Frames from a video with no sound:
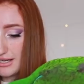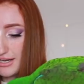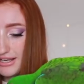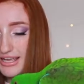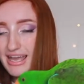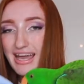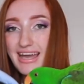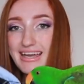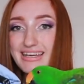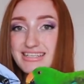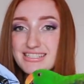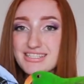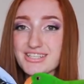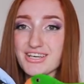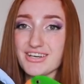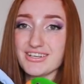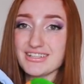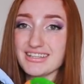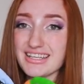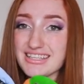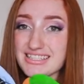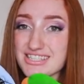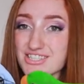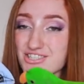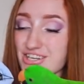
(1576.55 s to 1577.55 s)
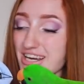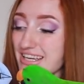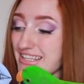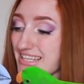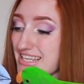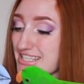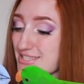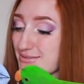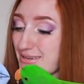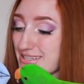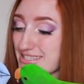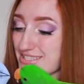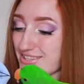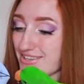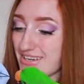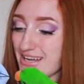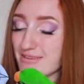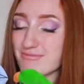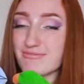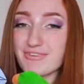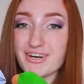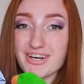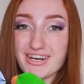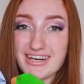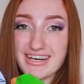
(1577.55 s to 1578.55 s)
Okay, so let's try these ones on.
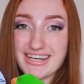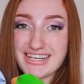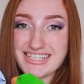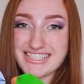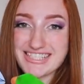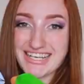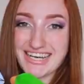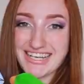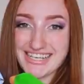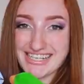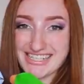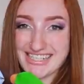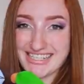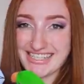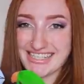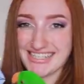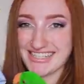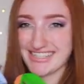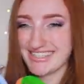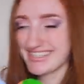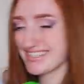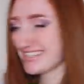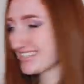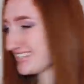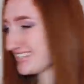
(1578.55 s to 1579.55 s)
I'm very excited.